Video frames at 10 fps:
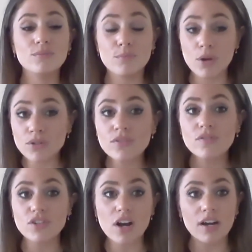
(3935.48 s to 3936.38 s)
most of
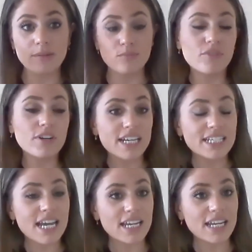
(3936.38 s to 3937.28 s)
the time really
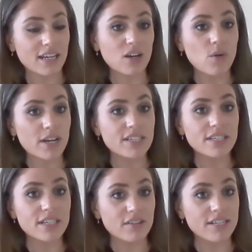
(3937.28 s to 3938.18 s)
taking it quite
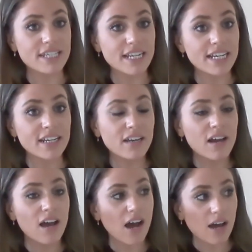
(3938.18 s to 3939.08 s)
seriously.
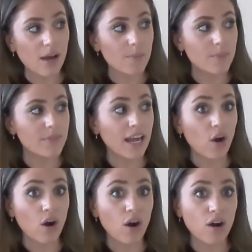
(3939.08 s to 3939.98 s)
They
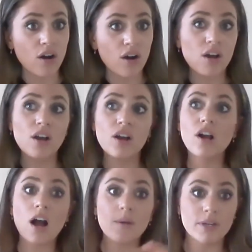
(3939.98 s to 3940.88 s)
are
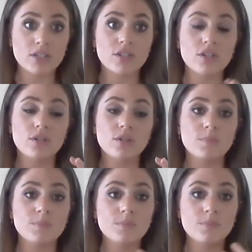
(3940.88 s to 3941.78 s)
coming to
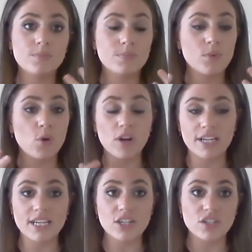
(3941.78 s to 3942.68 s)

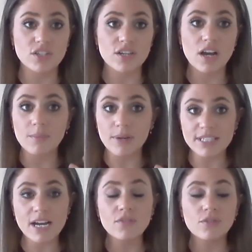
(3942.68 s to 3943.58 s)
organizations like
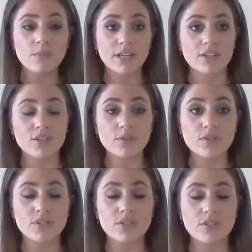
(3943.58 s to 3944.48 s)
myself and my
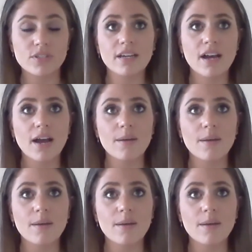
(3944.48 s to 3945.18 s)
consultancy